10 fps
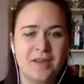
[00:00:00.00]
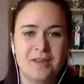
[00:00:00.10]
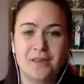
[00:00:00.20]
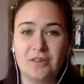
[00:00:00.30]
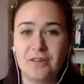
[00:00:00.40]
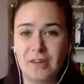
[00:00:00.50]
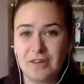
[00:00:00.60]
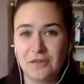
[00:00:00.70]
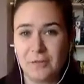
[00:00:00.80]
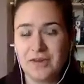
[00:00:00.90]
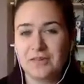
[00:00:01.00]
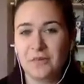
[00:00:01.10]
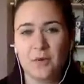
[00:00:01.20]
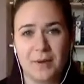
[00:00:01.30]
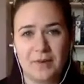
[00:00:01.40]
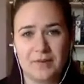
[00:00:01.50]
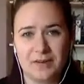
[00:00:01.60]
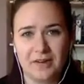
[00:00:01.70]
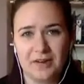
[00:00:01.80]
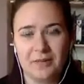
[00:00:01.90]
So today the topic is all about
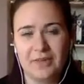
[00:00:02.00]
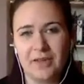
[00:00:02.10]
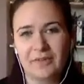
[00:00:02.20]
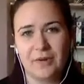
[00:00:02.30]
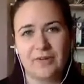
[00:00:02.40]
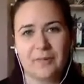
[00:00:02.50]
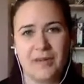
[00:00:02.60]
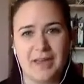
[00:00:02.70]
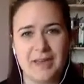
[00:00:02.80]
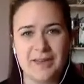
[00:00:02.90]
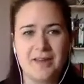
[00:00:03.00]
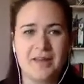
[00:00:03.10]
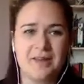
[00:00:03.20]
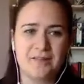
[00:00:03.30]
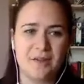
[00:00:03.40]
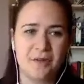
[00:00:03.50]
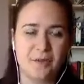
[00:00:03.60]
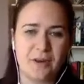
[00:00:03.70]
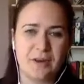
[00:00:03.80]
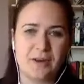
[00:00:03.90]
studying with Axial SpA. So we're
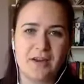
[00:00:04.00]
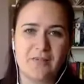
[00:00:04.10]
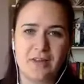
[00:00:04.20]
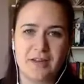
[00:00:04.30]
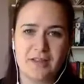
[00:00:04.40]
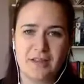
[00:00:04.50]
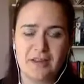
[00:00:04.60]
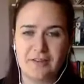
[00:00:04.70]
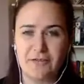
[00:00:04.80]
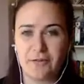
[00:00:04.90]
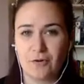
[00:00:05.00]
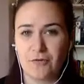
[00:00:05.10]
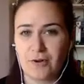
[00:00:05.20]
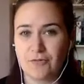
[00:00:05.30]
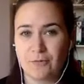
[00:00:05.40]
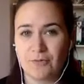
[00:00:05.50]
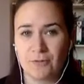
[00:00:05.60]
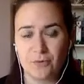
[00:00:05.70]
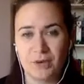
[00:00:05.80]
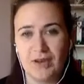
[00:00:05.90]
going to cover things right from
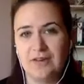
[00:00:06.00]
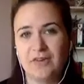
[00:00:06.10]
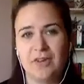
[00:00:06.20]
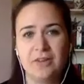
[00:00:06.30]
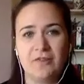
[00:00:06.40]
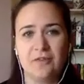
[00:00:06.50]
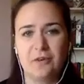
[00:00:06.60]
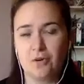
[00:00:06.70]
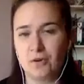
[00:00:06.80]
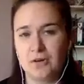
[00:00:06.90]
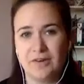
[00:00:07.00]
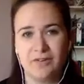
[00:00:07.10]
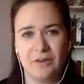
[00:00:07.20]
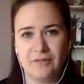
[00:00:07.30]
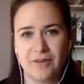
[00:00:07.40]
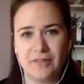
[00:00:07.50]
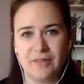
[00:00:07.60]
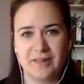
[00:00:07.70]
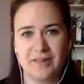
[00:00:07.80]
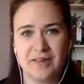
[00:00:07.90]
school age through college,
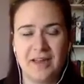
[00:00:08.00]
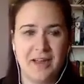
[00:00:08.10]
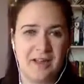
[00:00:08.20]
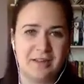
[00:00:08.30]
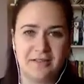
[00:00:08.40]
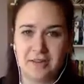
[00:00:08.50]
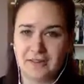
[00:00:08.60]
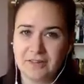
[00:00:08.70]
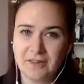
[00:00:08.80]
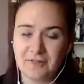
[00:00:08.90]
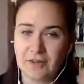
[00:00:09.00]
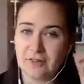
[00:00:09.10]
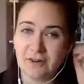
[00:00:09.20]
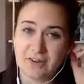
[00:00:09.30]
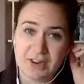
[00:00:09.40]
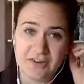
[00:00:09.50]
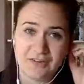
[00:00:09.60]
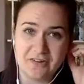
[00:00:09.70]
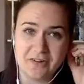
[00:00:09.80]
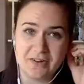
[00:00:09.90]
university, and even into further
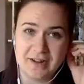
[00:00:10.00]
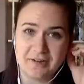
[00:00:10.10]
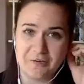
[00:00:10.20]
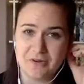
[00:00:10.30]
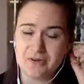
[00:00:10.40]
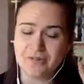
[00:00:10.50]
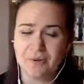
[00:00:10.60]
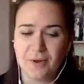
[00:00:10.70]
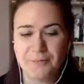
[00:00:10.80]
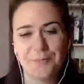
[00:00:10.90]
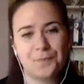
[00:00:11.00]
education in adulthood as well.